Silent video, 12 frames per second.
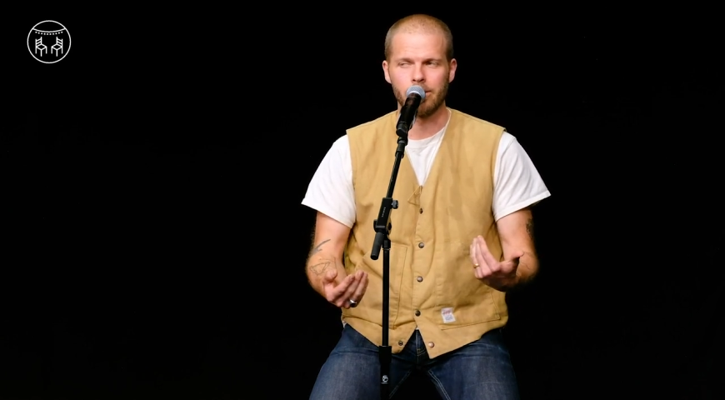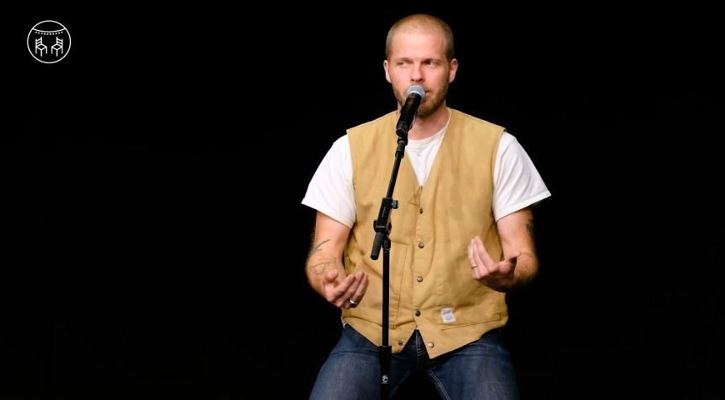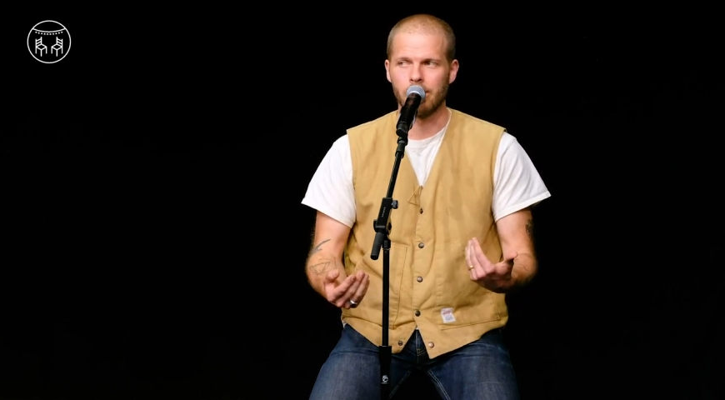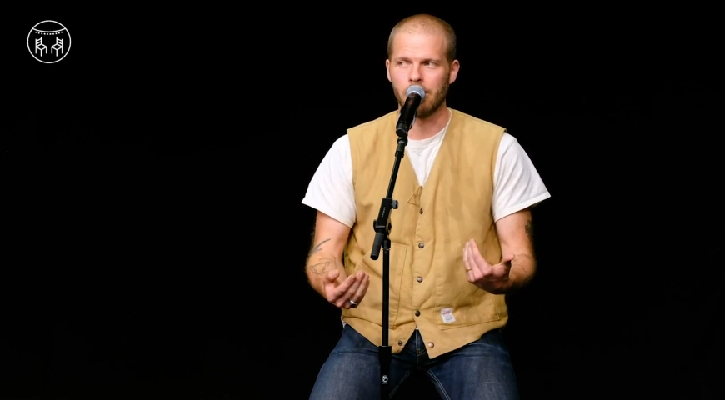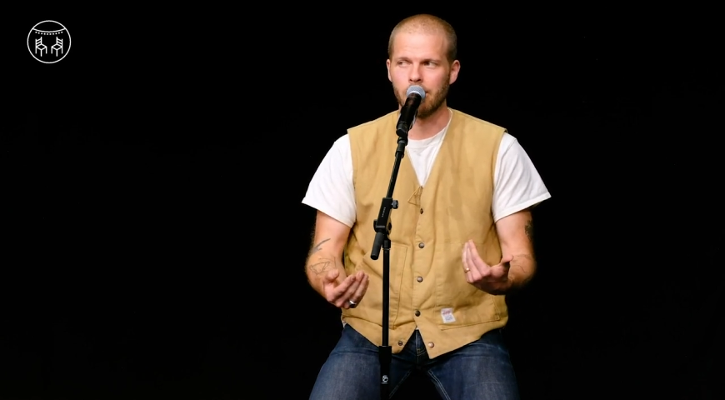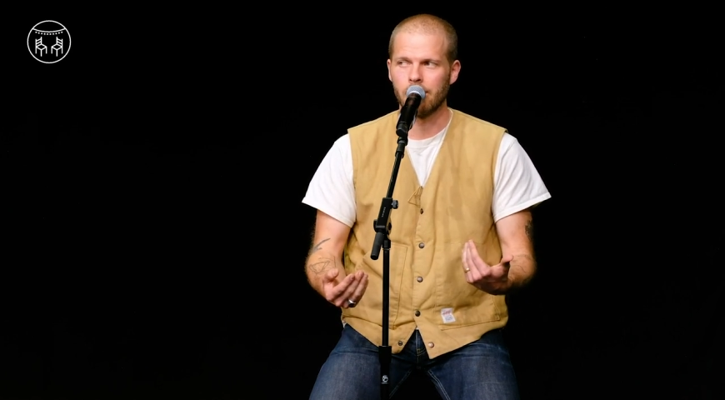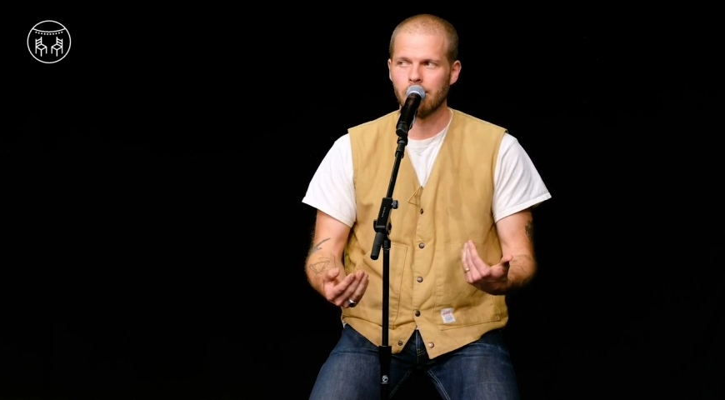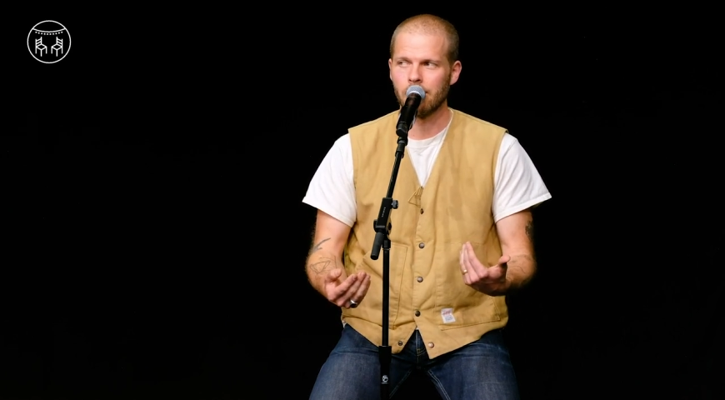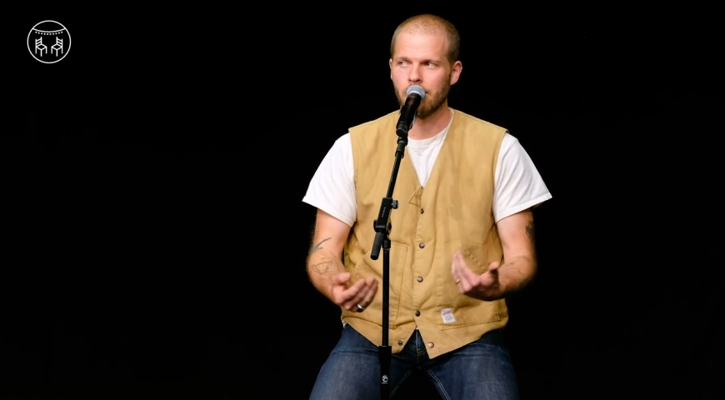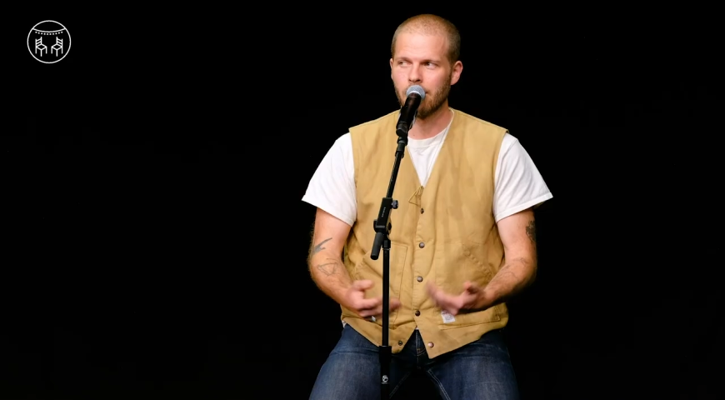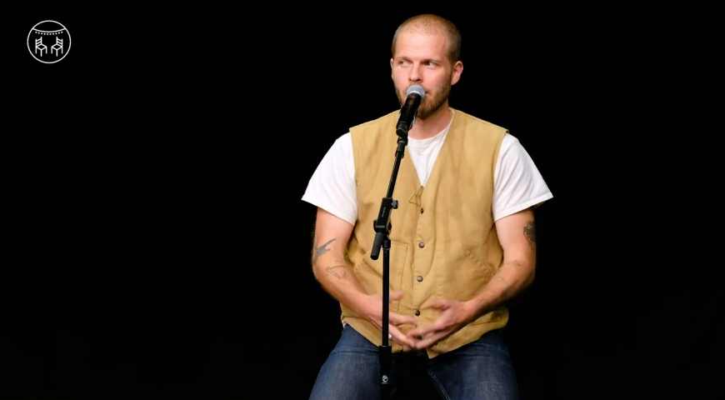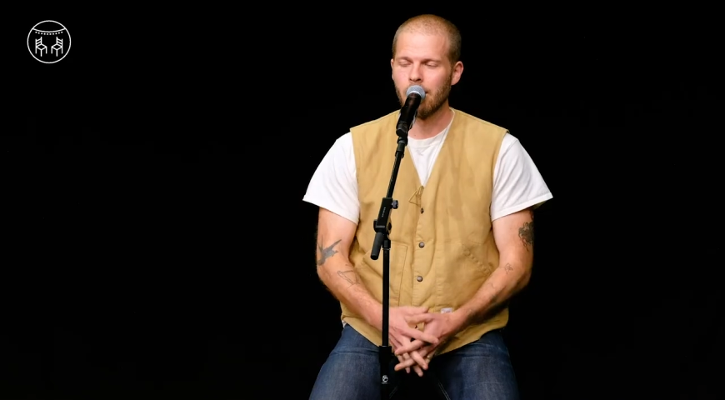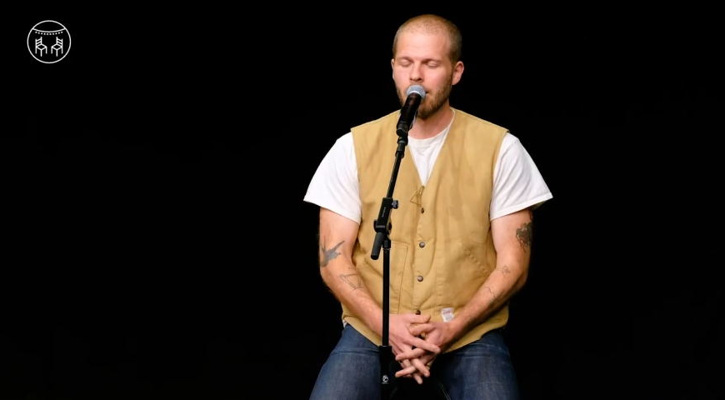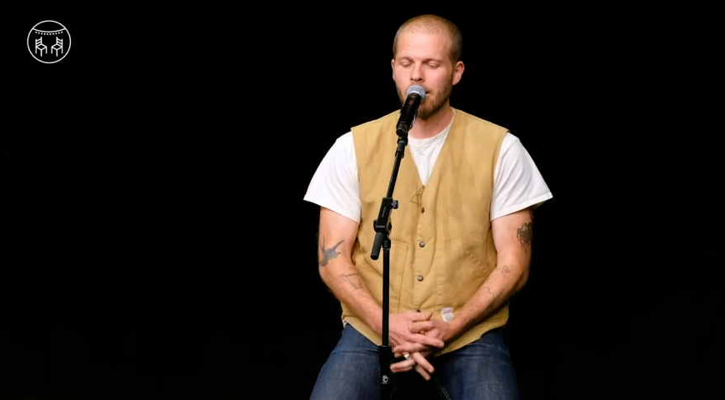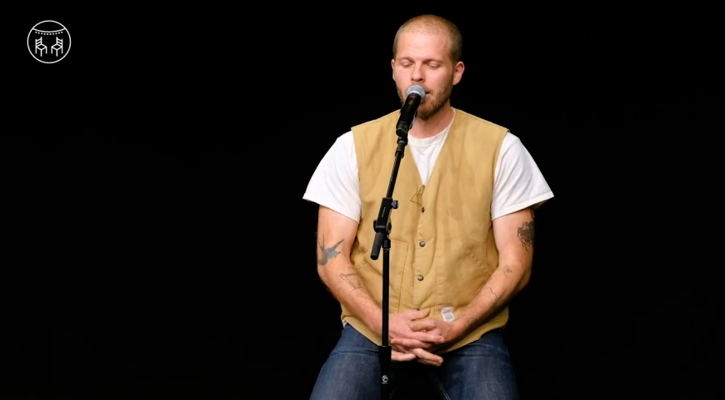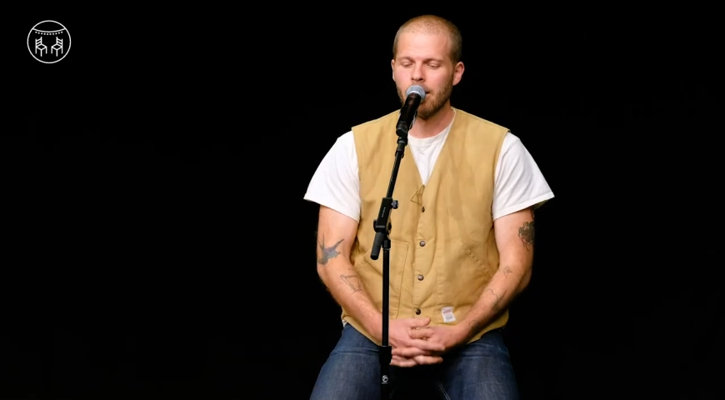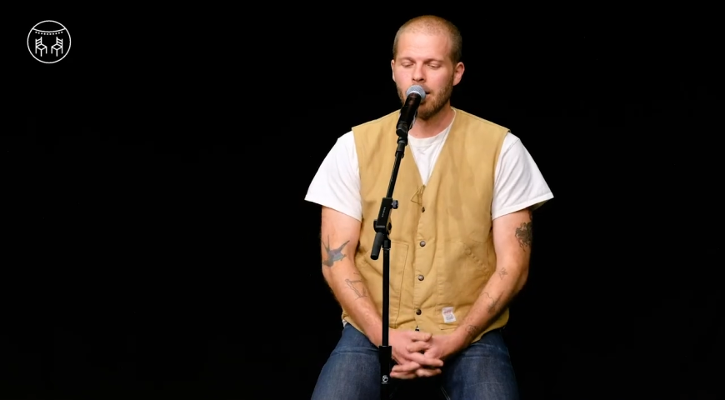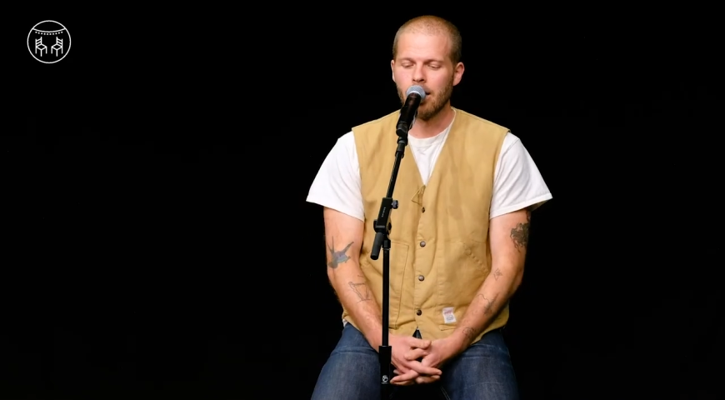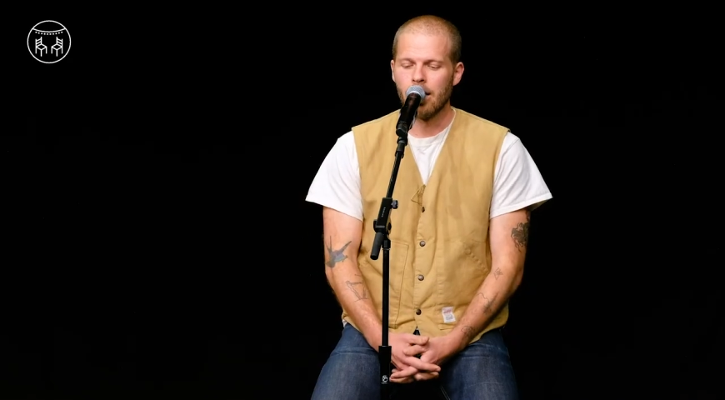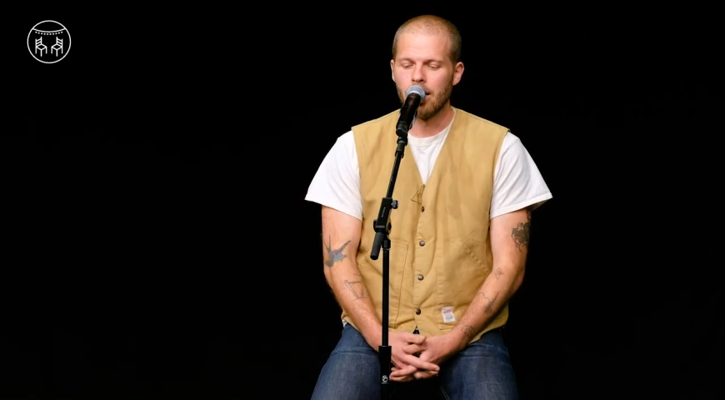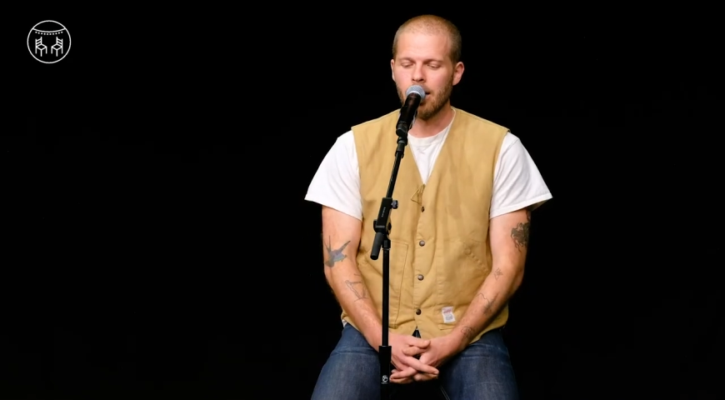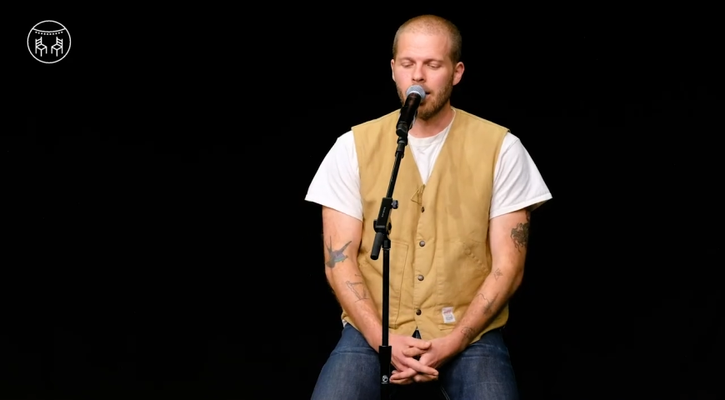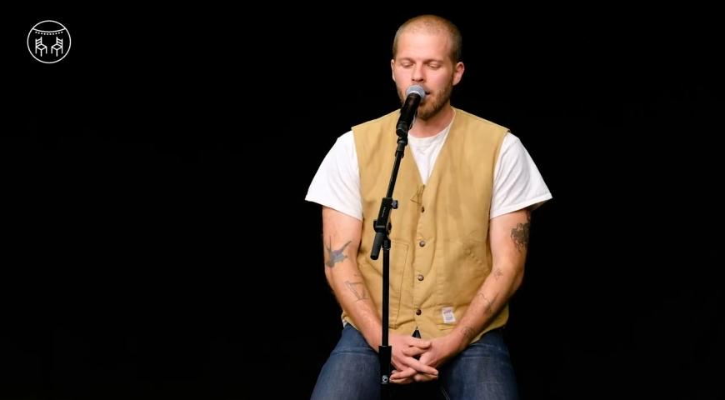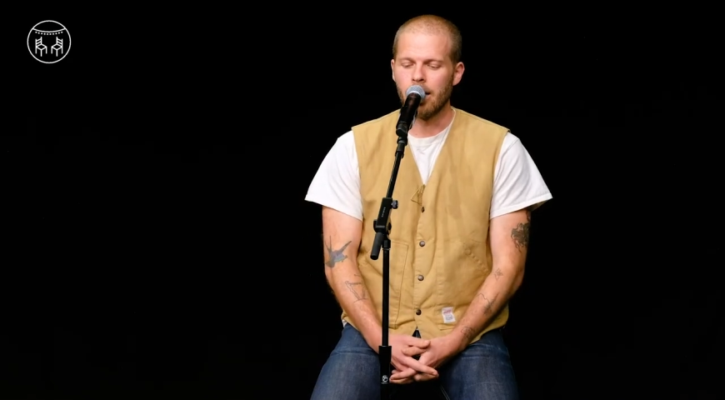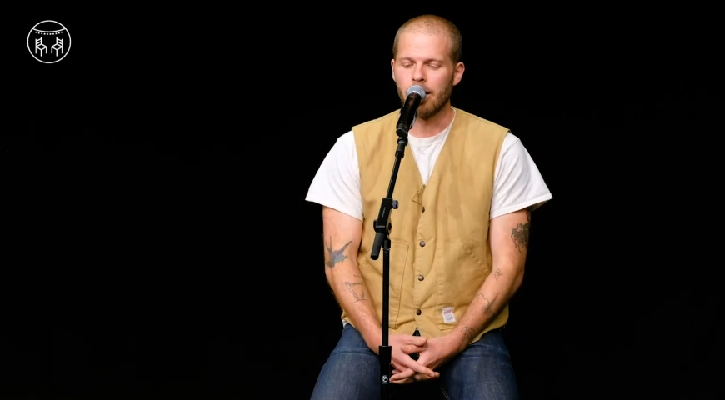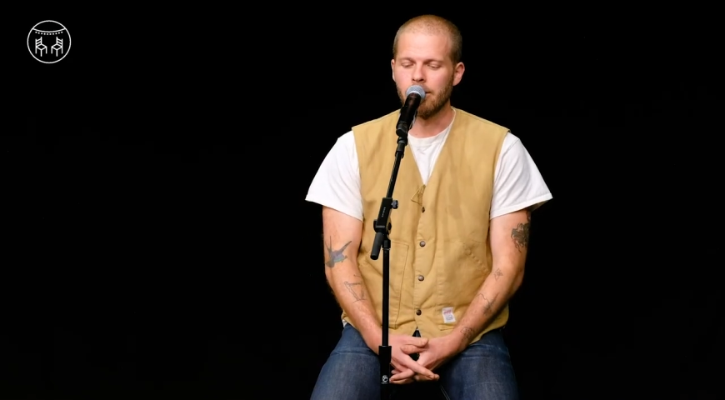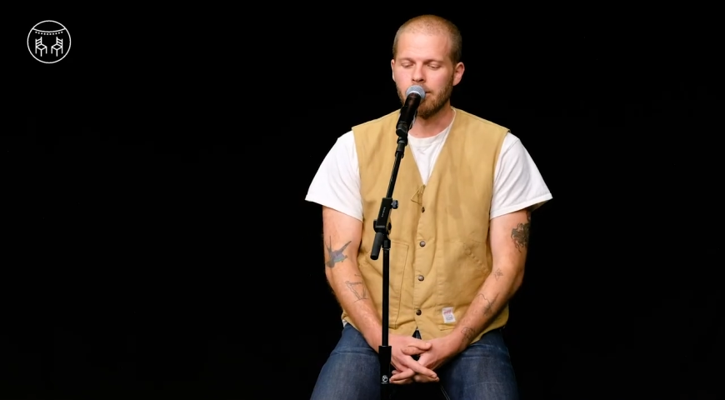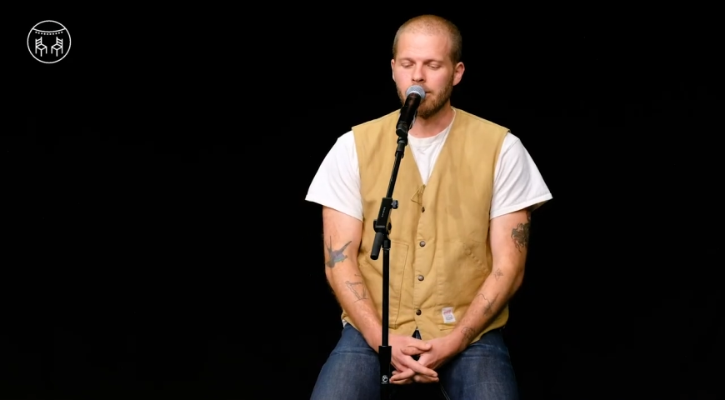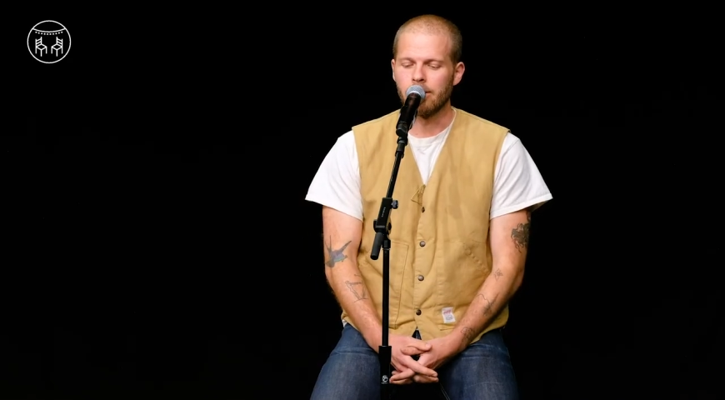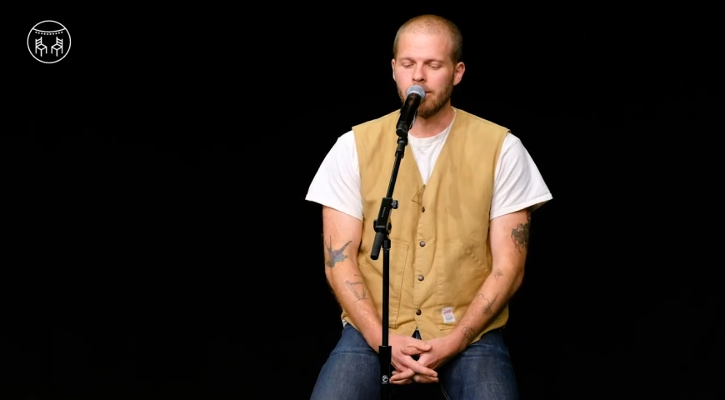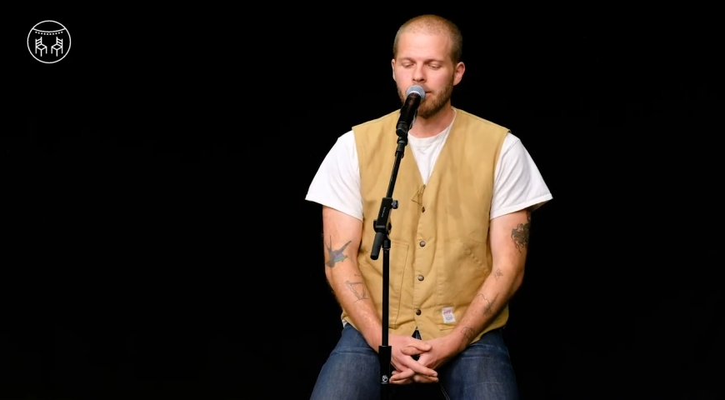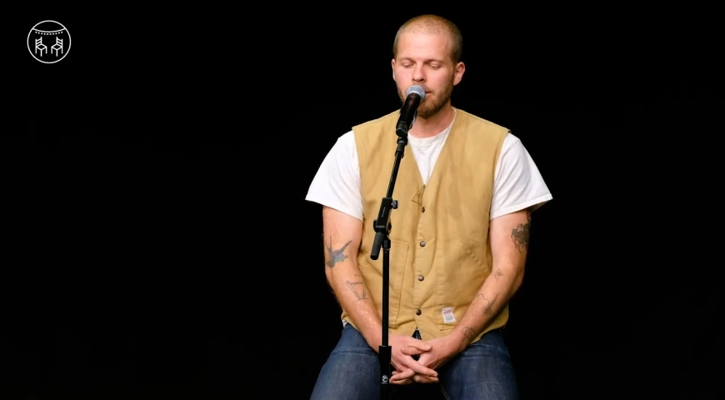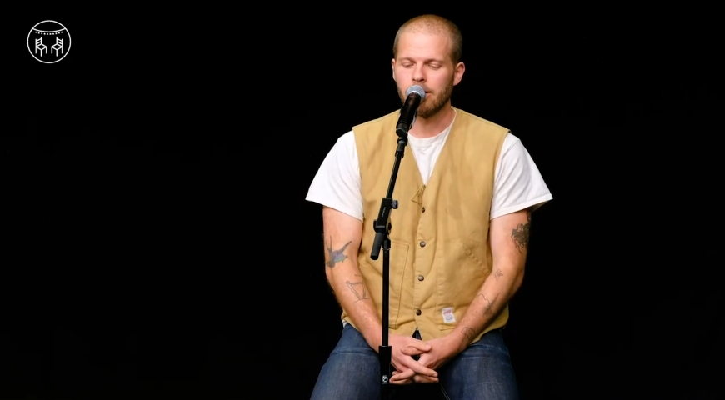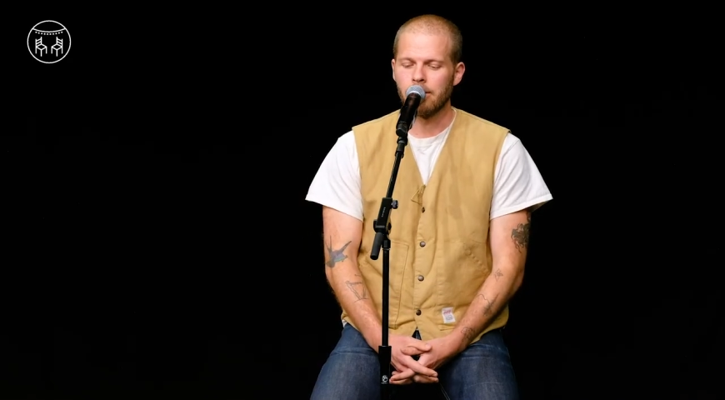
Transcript: see. And